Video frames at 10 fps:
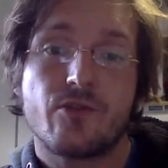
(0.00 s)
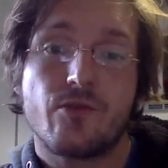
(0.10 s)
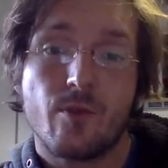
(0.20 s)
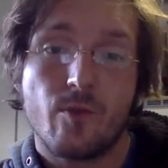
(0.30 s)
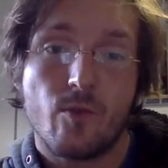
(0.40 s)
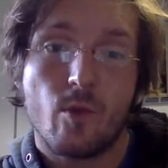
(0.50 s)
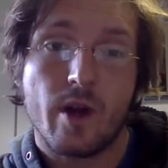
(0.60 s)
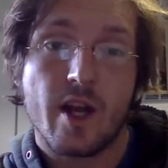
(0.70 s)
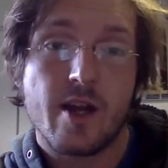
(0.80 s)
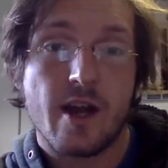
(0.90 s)
From what
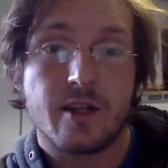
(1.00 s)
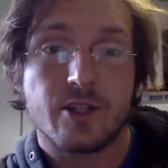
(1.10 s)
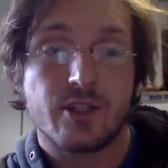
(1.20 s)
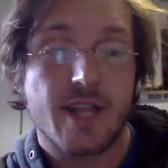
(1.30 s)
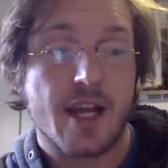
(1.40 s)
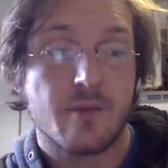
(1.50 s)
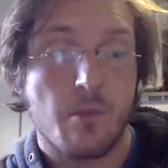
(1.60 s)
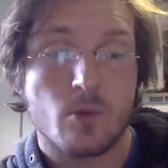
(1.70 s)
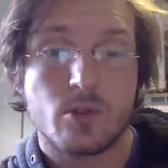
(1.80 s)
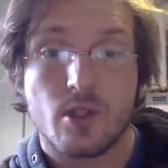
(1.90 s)
I understand,
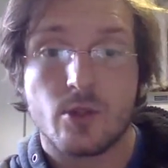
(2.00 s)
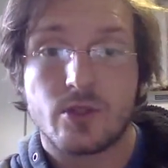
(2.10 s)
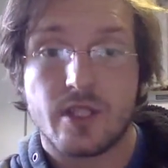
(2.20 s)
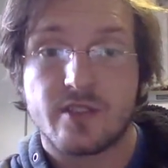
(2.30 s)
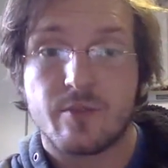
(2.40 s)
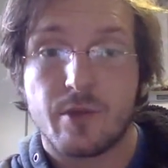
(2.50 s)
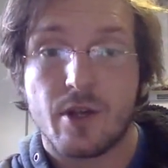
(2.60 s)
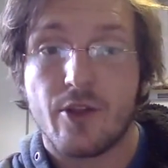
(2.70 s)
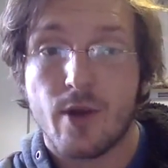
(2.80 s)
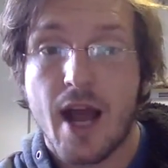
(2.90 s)
most of those things have been on
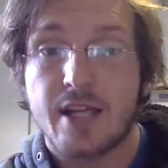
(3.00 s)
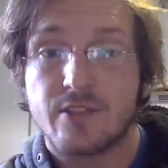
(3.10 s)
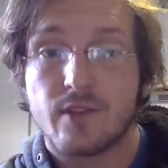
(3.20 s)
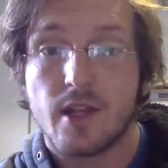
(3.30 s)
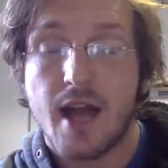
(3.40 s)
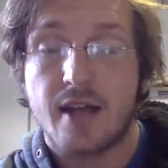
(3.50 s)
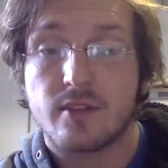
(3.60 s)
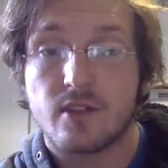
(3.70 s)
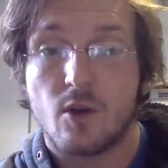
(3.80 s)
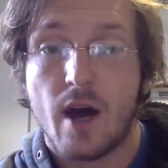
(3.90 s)
the rise for the
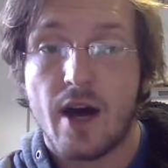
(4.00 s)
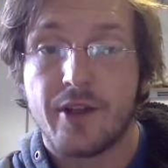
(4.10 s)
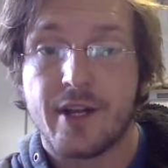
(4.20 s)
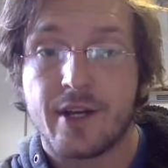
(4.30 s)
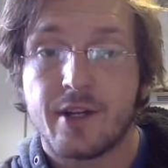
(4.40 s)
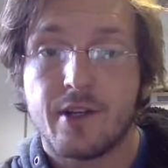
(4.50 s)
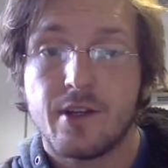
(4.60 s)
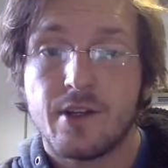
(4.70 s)
last little while here.